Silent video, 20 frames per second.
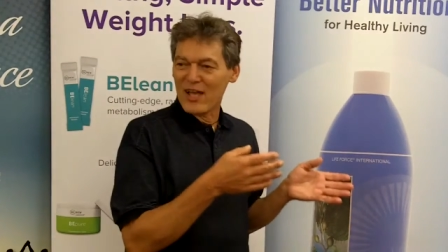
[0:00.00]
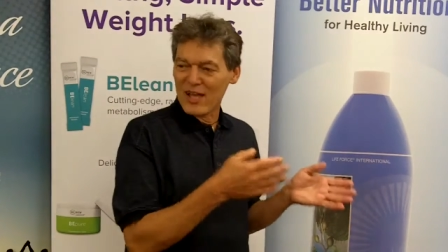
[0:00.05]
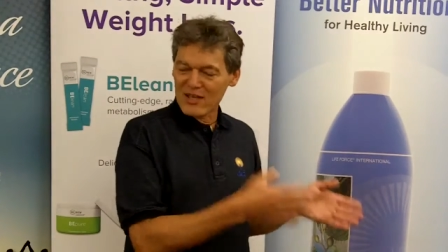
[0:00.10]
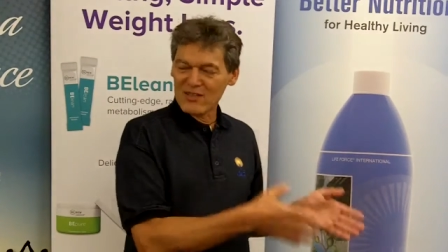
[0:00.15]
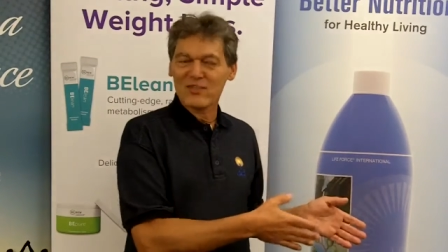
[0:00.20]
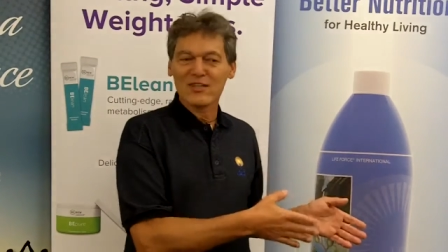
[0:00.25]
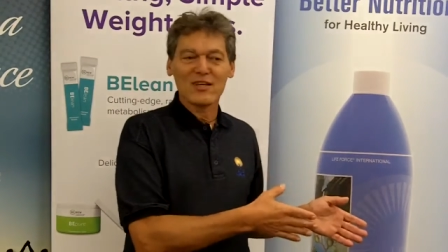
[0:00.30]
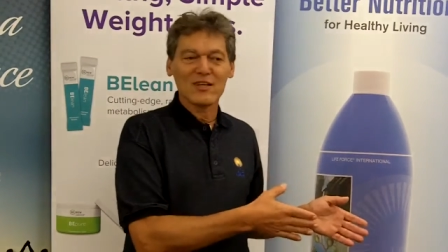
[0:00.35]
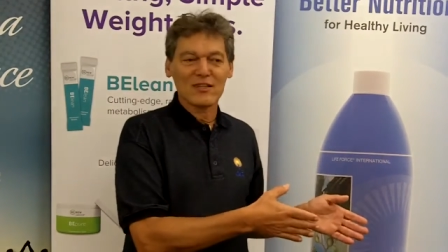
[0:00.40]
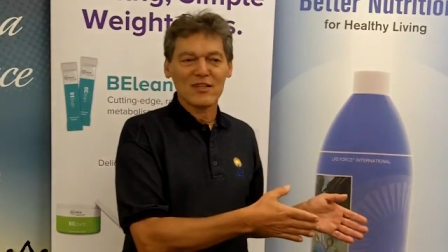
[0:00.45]

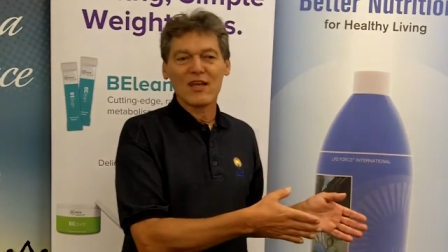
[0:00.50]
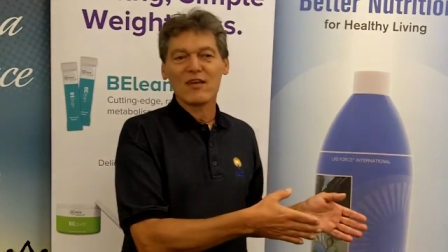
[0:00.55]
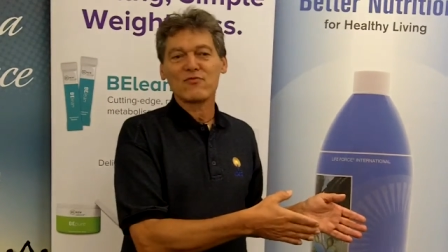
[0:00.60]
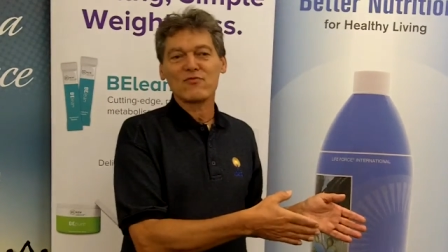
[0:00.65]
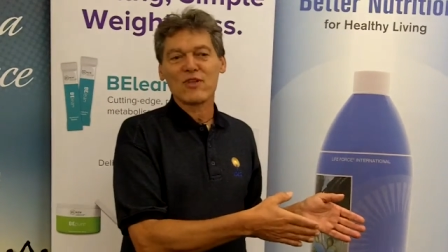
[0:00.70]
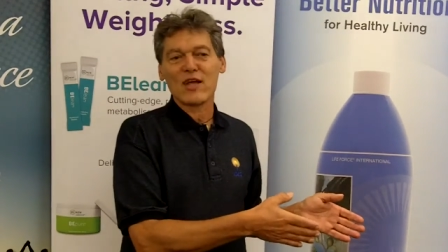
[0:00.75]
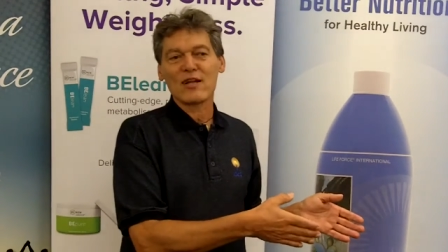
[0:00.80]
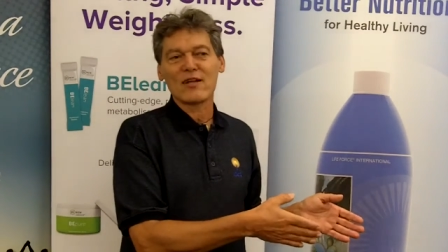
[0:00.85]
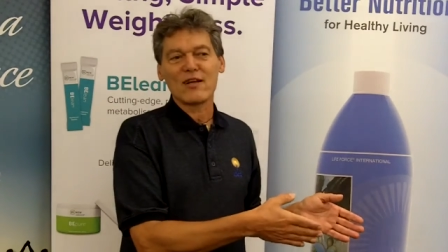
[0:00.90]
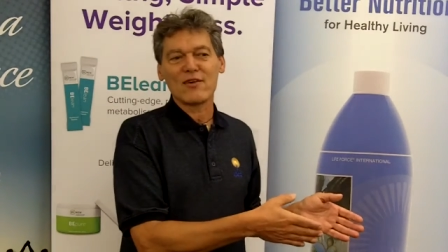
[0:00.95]
they think
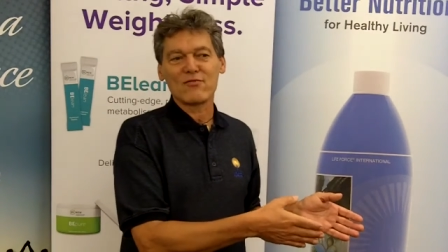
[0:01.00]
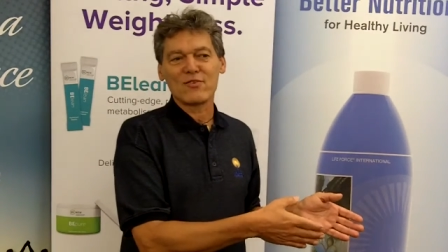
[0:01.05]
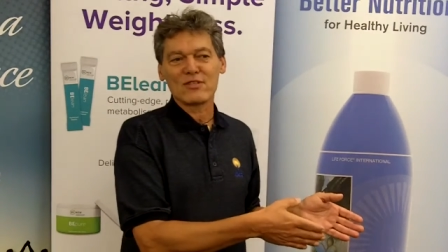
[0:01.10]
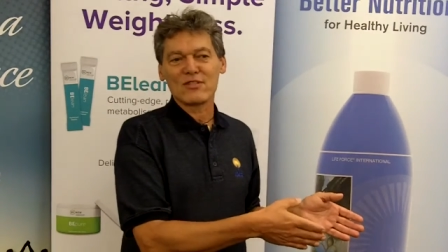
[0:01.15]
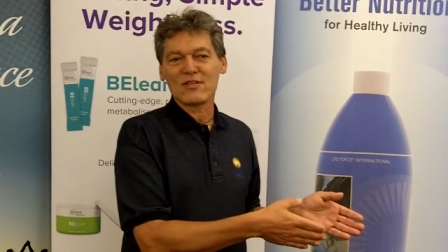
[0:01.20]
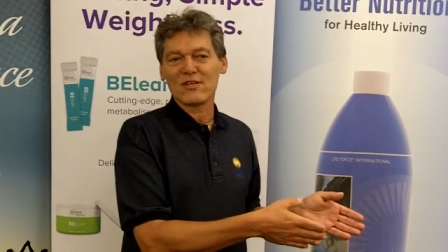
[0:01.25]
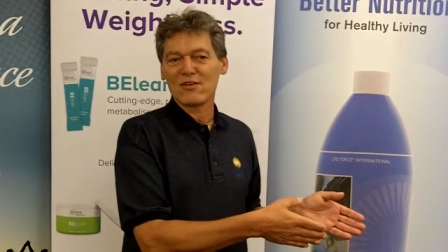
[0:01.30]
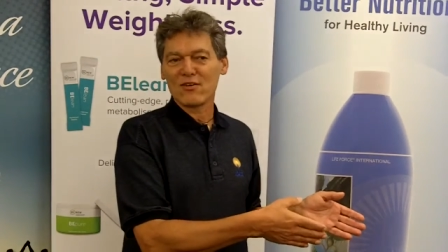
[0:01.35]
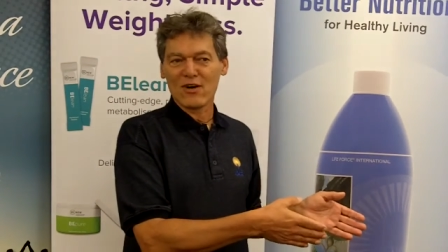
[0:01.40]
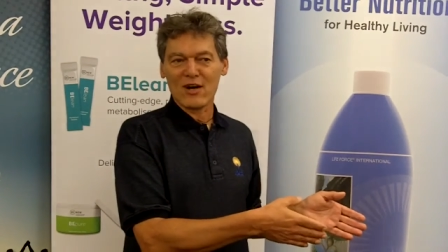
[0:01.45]
they've done
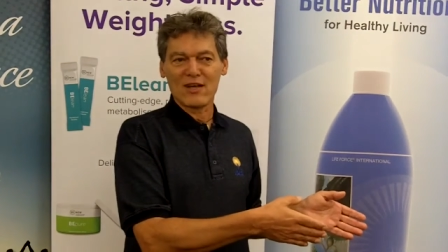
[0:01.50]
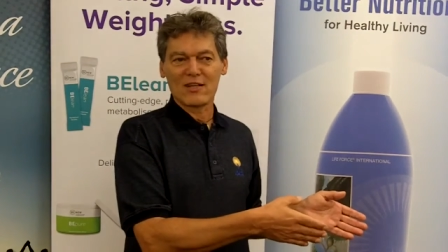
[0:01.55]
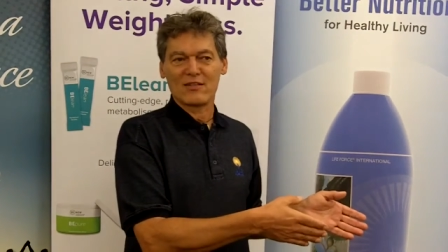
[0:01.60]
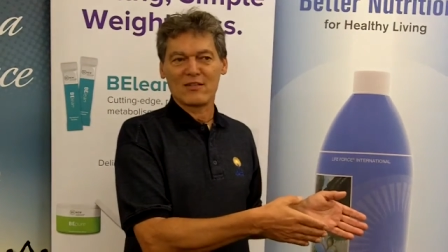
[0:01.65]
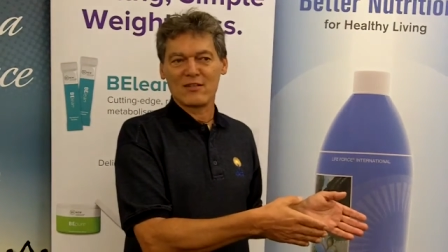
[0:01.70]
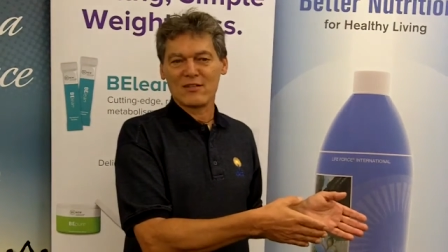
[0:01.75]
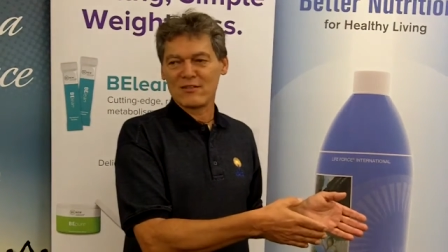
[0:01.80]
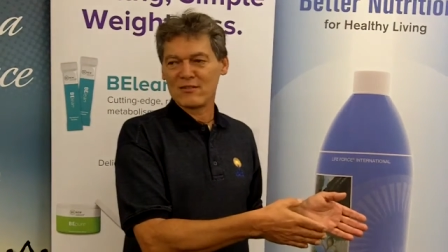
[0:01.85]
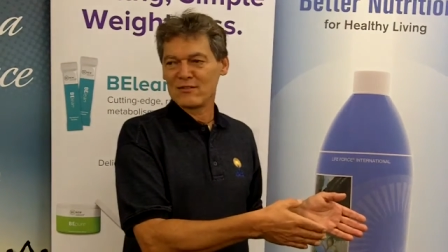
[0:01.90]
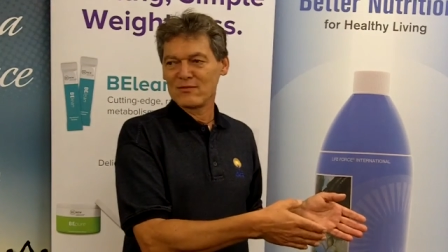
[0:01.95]
everything
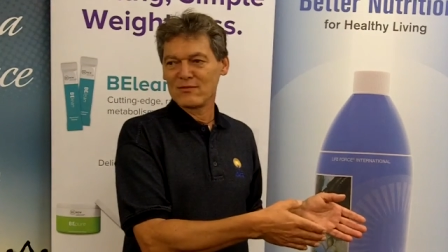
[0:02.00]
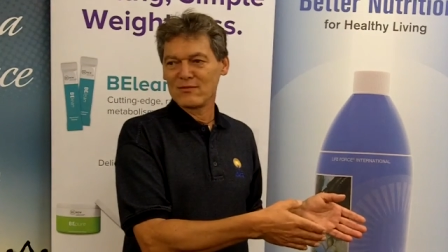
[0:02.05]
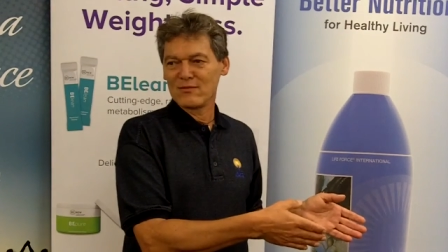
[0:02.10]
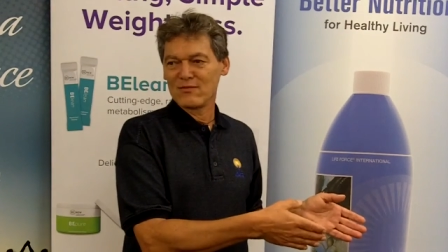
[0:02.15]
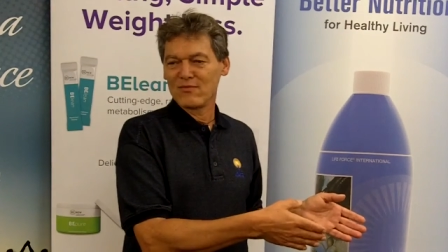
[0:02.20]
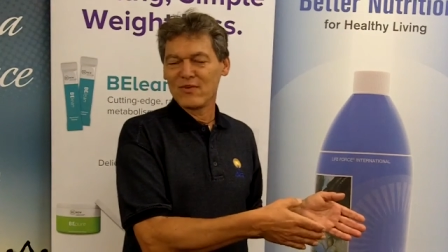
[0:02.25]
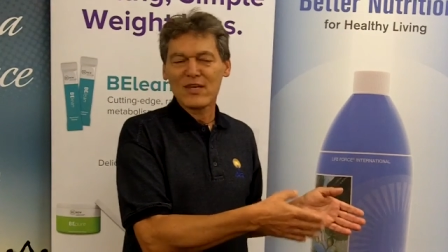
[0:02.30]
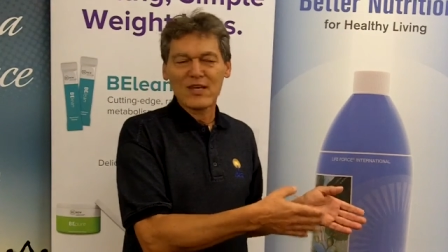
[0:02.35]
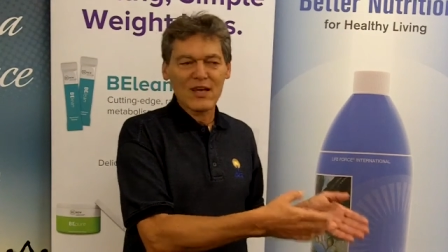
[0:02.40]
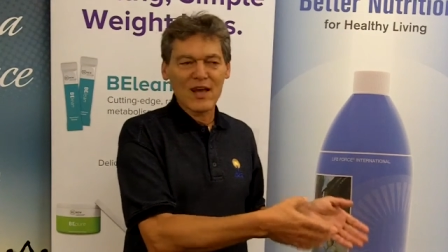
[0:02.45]
right.
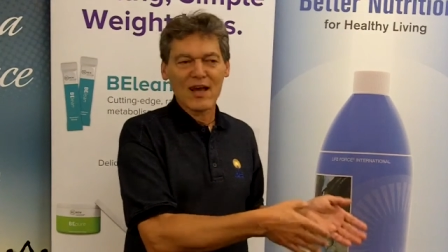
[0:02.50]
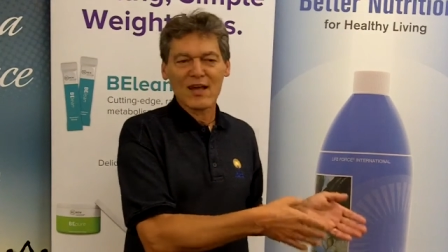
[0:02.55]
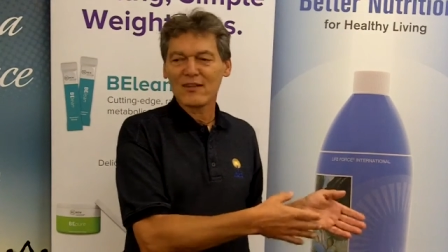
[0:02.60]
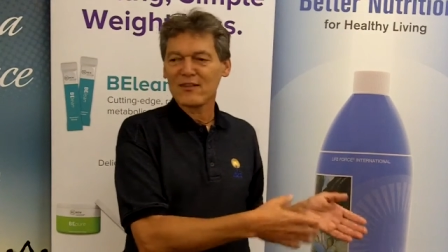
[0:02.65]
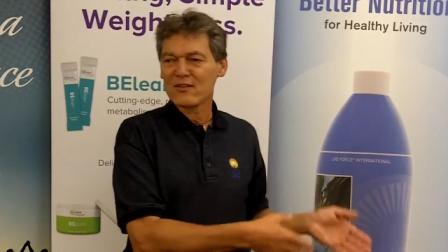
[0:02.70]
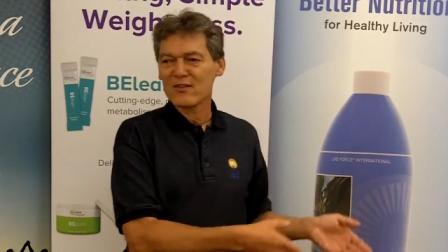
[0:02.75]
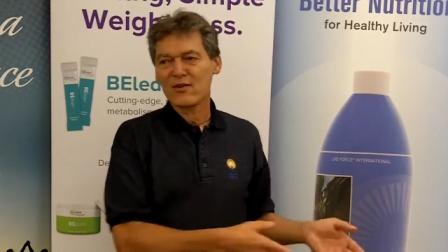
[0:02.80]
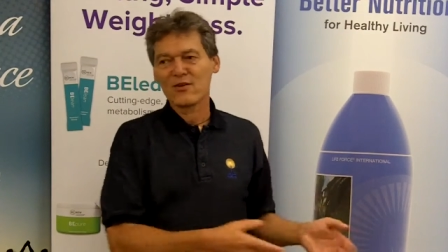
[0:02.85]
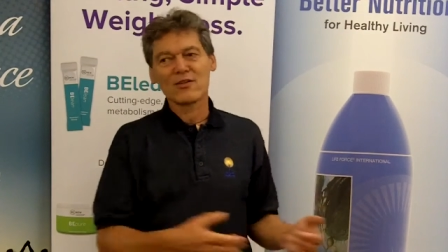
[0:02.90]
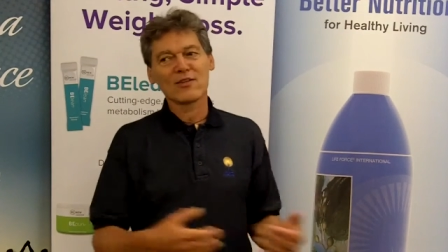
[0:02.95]
We
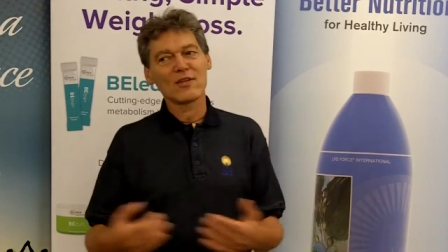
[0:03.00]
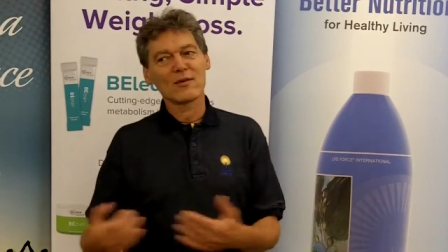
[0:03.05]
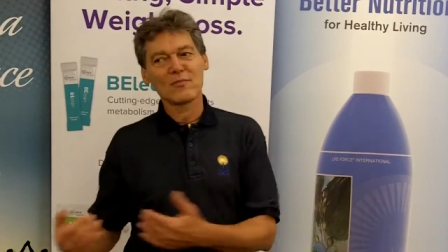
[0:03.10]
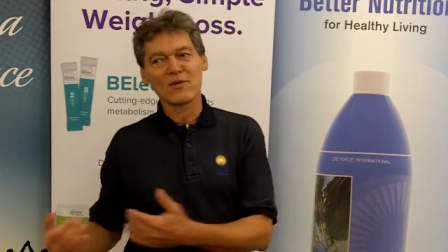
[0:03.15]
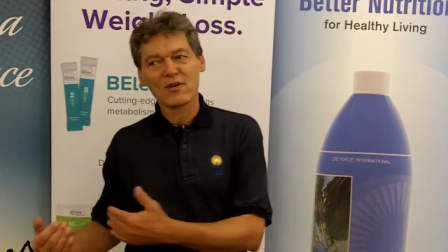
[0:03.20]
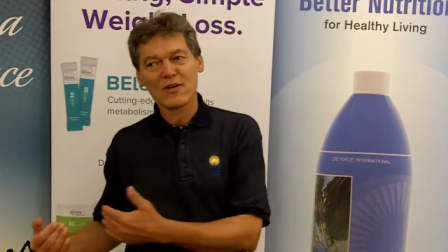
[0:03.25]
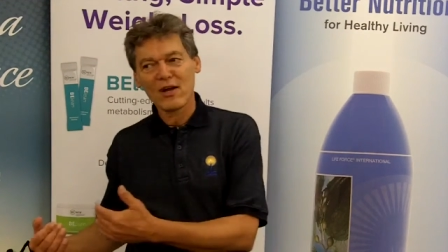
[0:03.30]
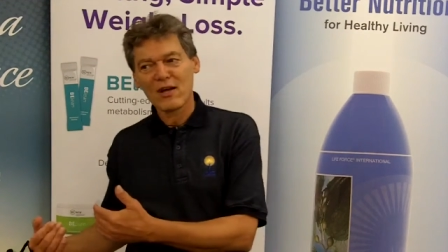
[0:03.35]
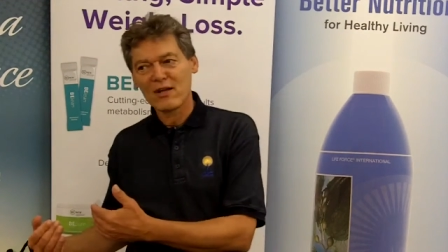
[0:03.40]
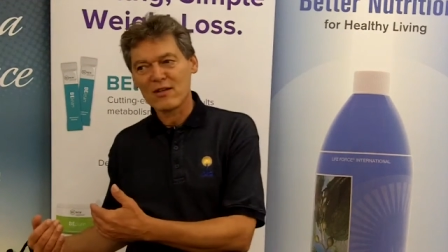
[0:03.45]
can't turn
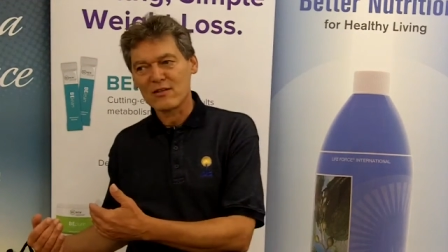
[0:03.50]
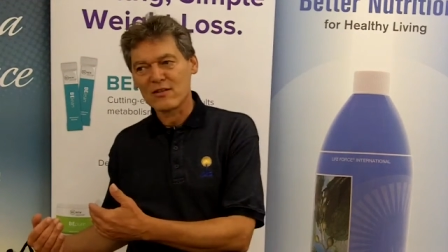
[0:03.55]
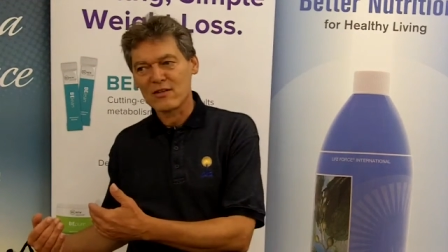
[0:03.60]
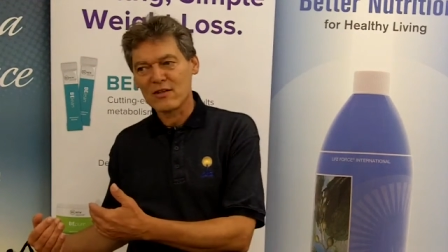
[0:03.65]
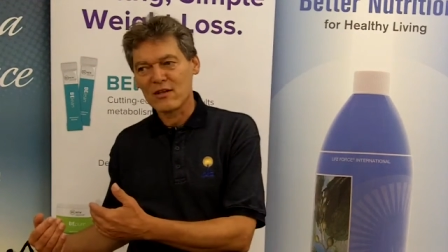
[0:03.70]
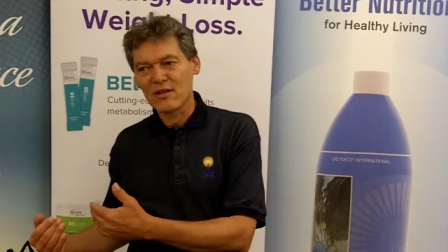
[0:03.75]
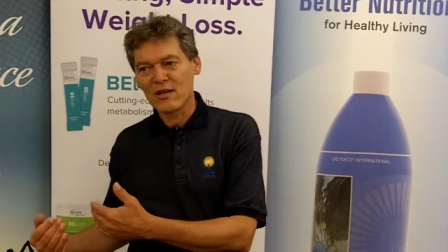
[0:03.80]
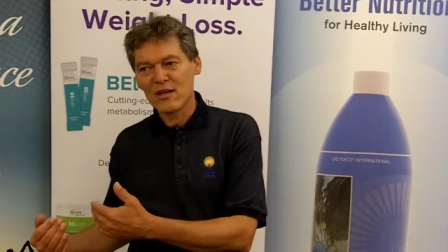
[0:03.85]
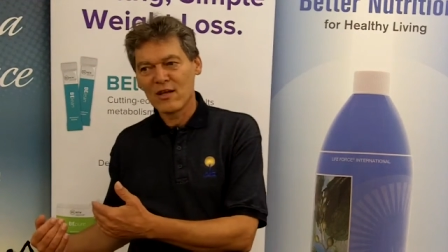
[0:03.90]
them around.